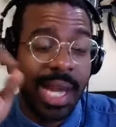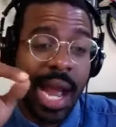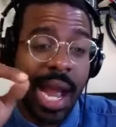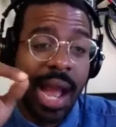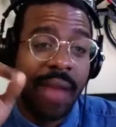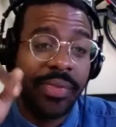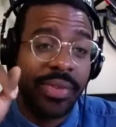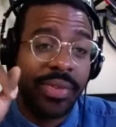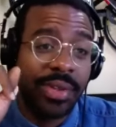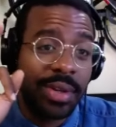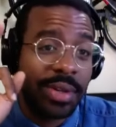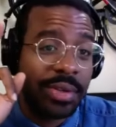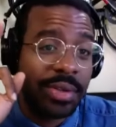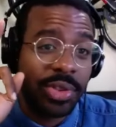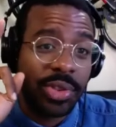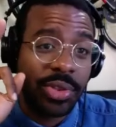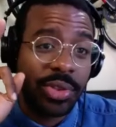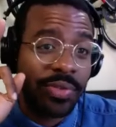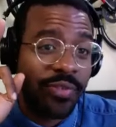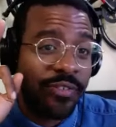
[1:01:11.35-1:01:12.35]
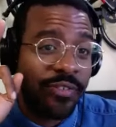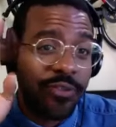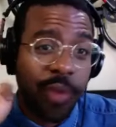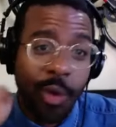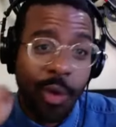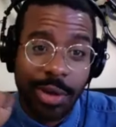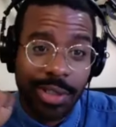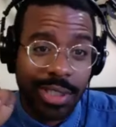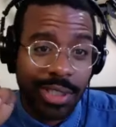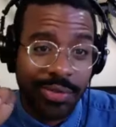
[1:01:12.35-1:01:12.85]
I have to learn
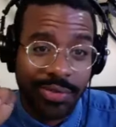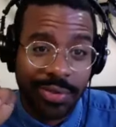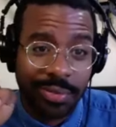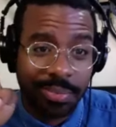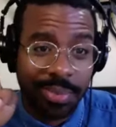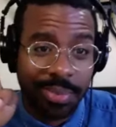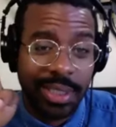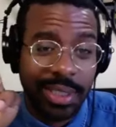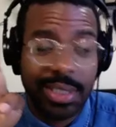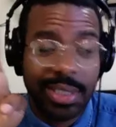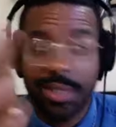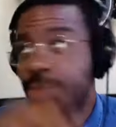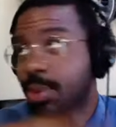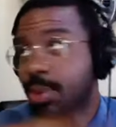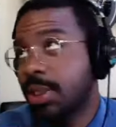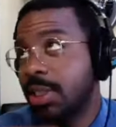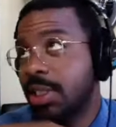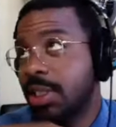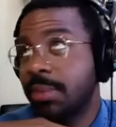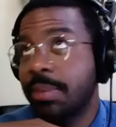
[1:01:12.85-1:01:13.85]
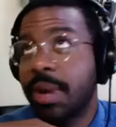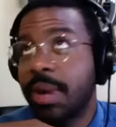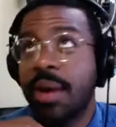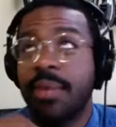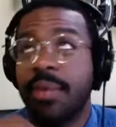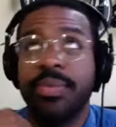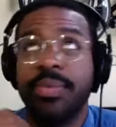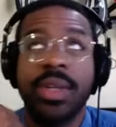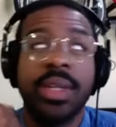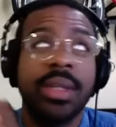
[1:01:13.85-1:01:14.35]
four different pieces, which is
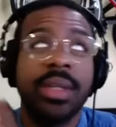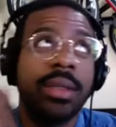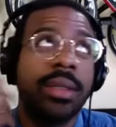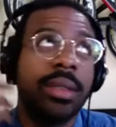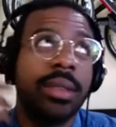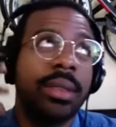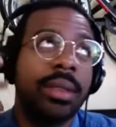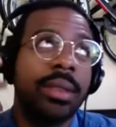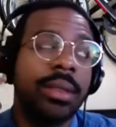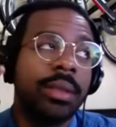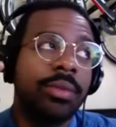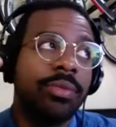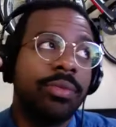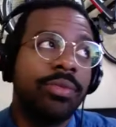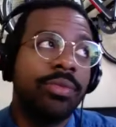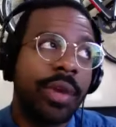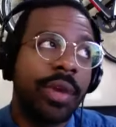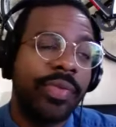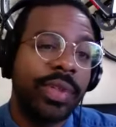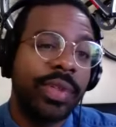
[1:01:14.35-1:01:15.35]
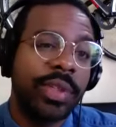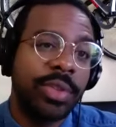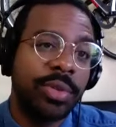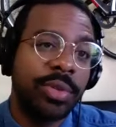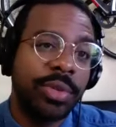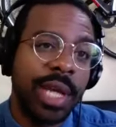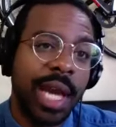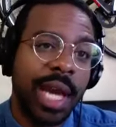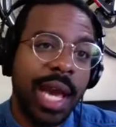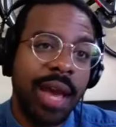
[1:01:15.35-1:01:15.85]
about roughly
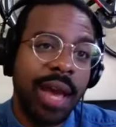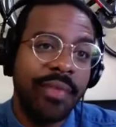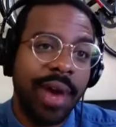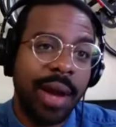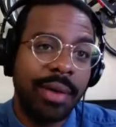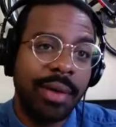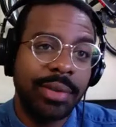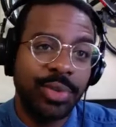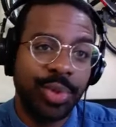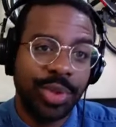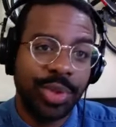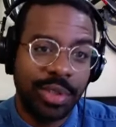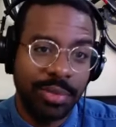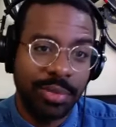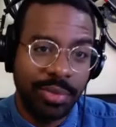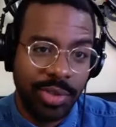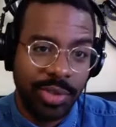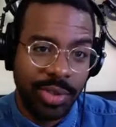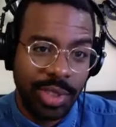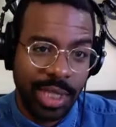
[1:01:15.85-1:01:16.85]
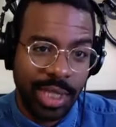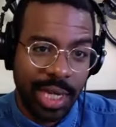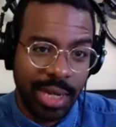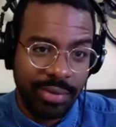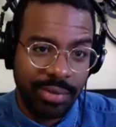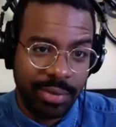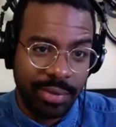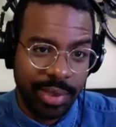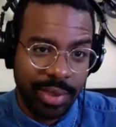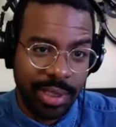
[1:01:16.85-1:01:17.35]
two and a half hours worth of music
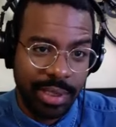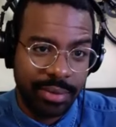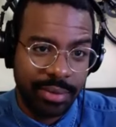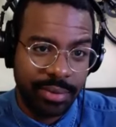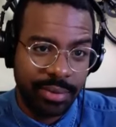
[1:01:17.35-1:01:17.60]
every week.